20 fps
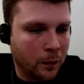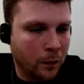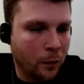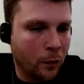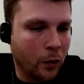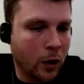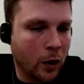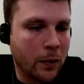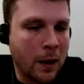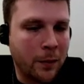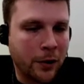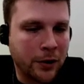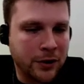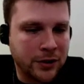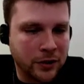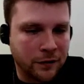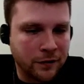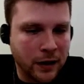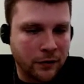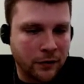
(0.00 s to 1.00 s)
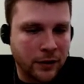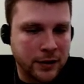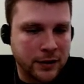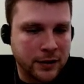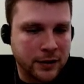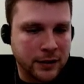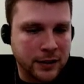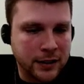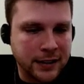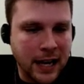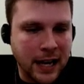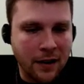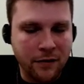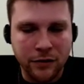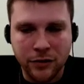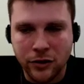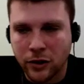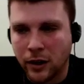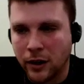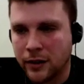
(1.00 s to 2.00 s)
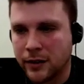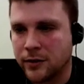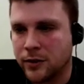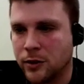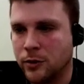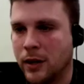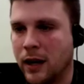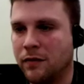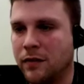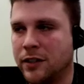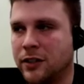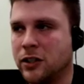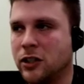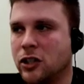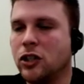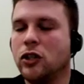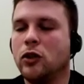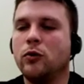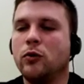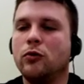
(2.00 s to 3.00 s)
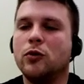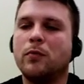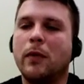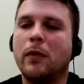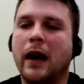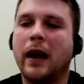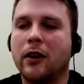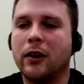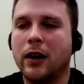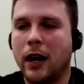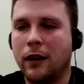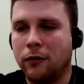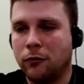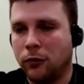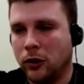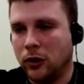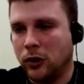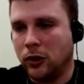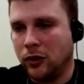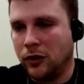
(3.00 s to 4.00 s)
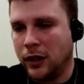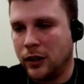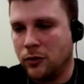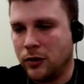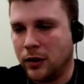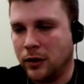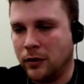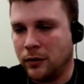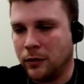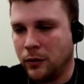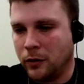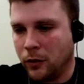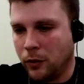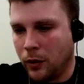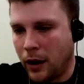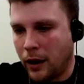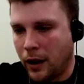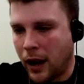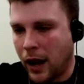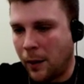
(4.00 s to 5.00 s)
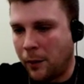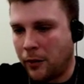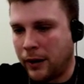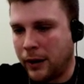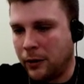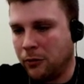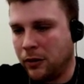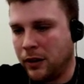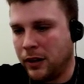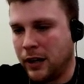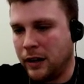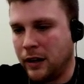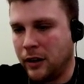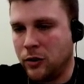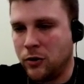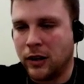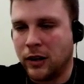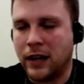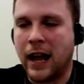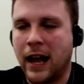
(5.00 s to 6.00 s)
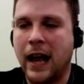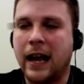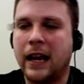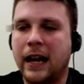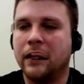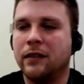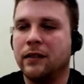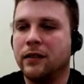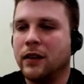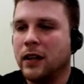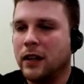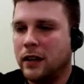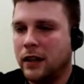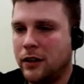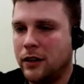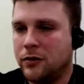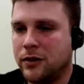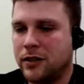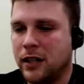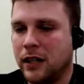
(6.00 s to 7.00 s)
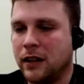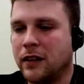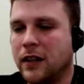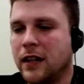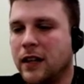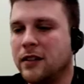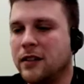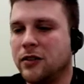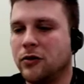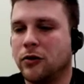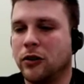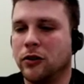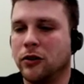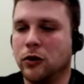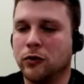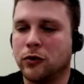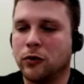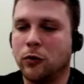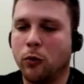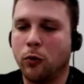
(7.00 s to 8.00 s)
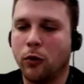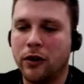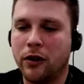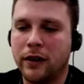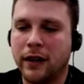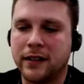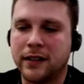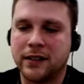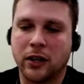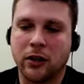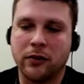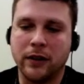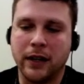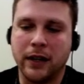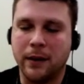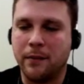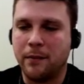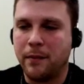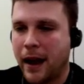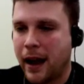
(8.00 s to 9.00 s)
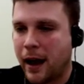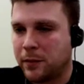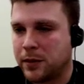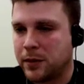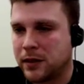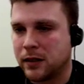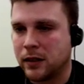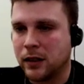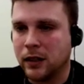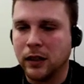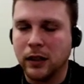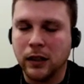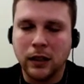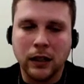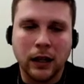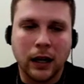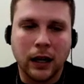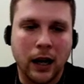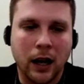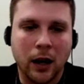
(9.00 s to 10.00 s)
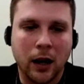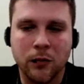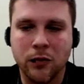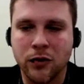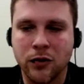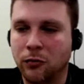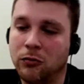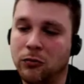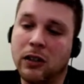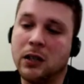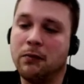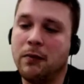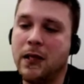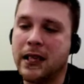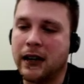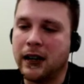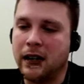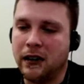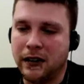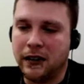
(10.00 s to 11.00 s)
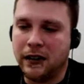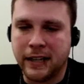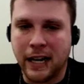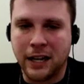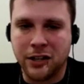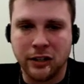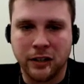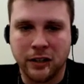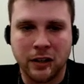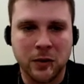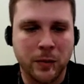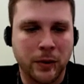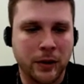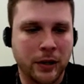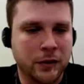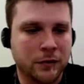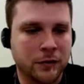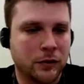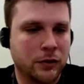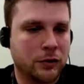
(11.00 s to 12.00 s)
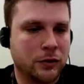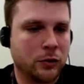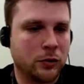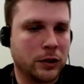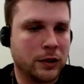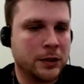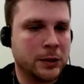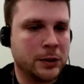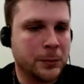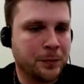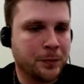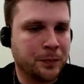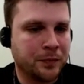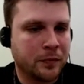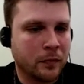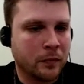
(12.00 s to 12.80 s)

One of my personal favorites is Scavenger Hunts. You have this huge Minecraft world that you can operate within, and you can hide interesting things. You can use coordinates to create maps. You can really make it an engaging experience for the students.